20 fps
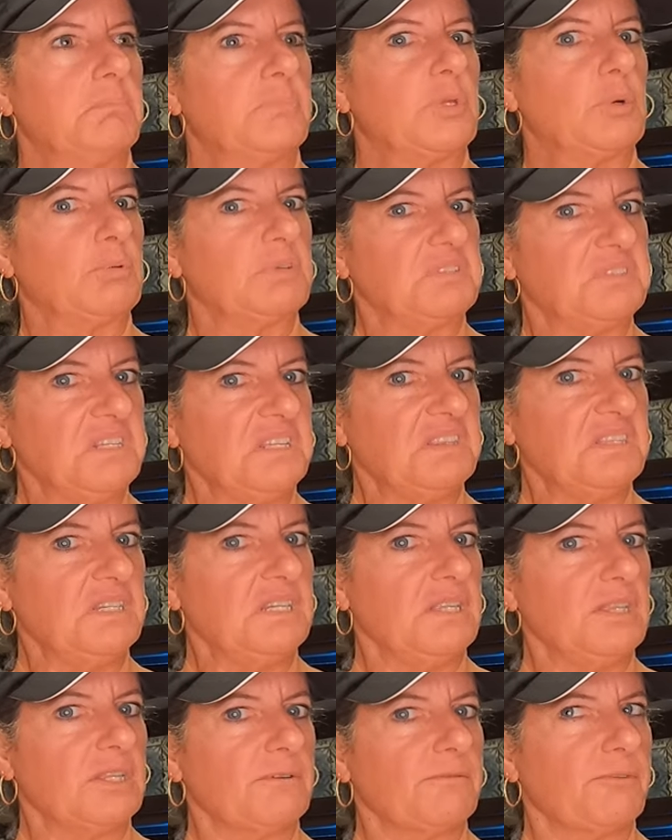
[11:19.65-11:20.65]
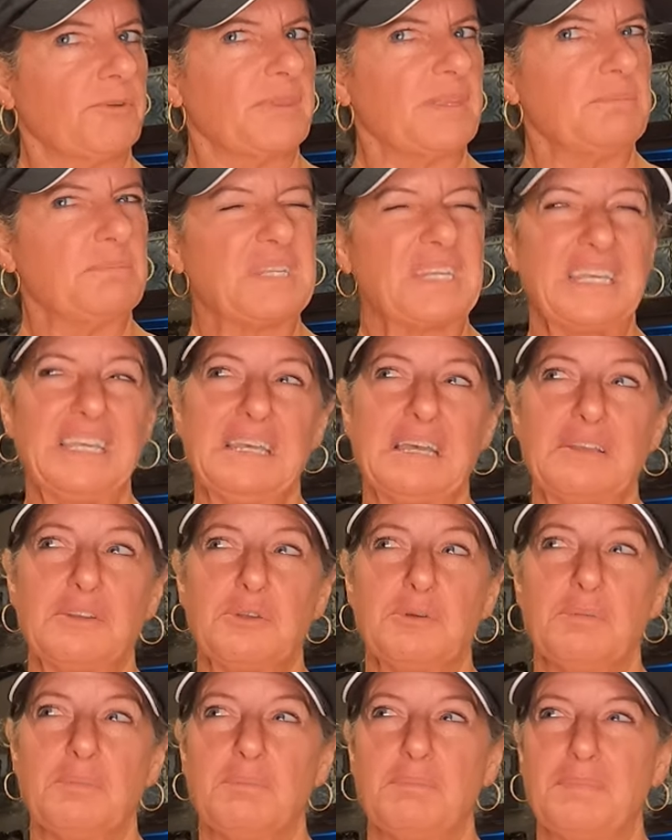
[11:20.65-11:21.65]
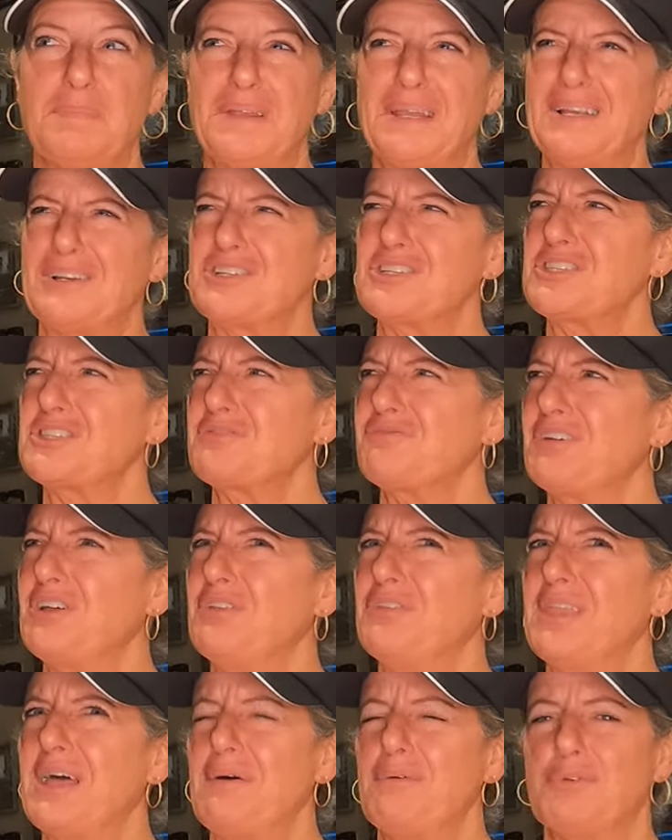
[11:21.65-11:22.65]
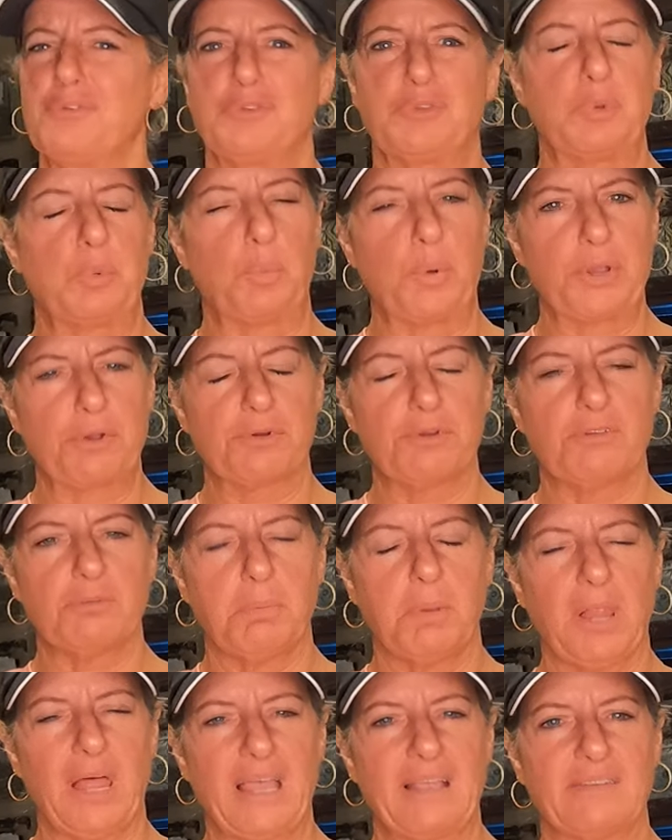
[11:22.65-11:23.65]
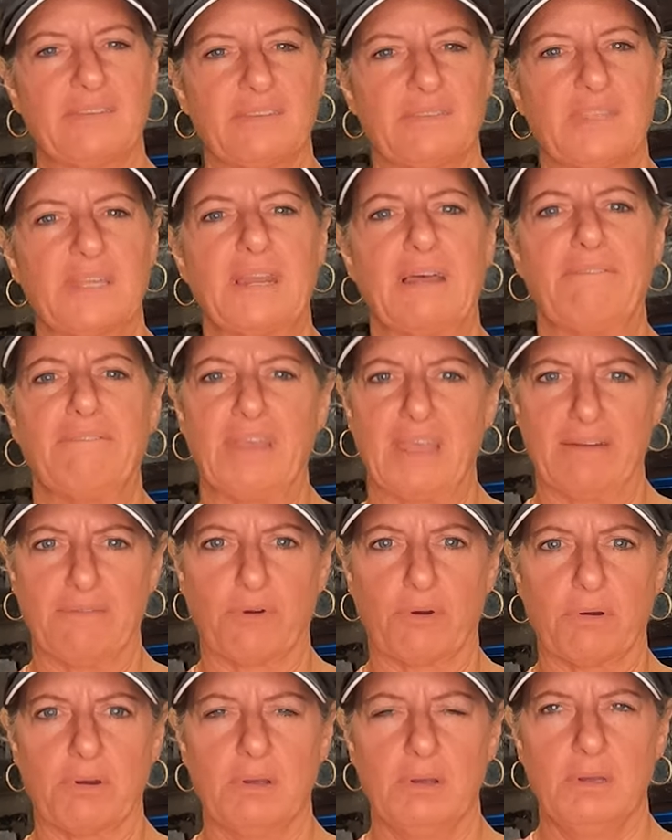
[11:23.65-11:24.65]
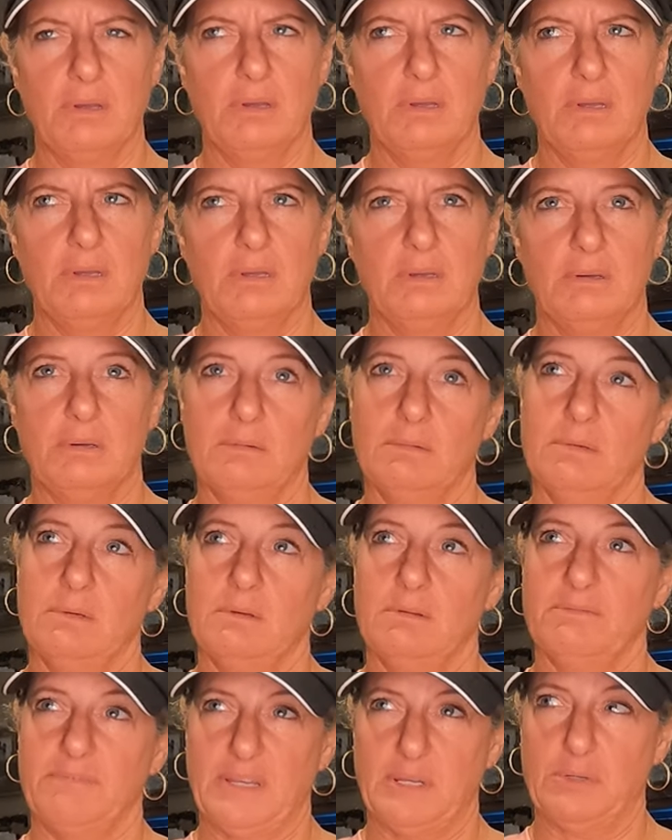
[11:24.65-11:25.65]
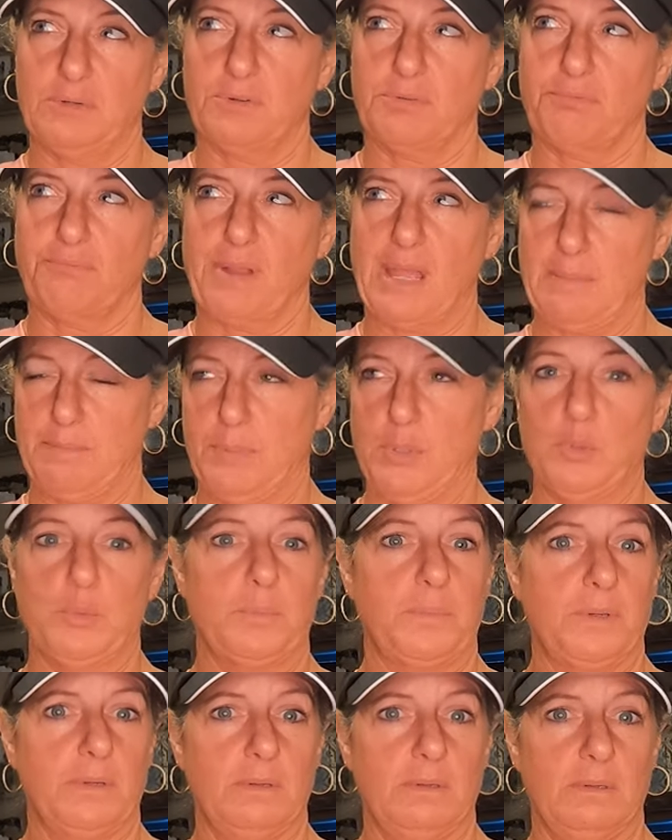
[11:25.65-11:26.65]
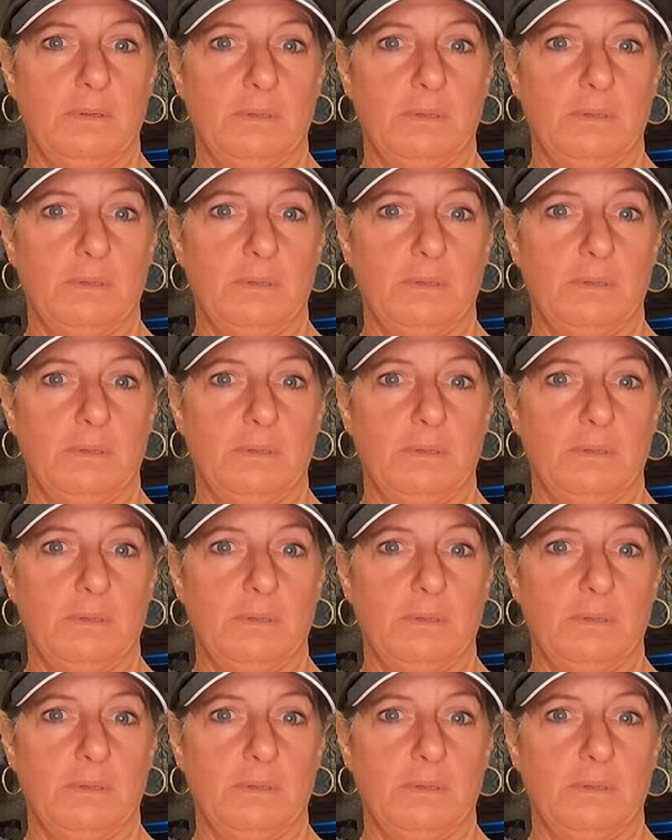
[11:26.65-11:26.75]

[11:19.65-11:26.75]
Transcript: There was nothing in there for them to get, but I just found that was the weirdest place that I've ever found rat poop.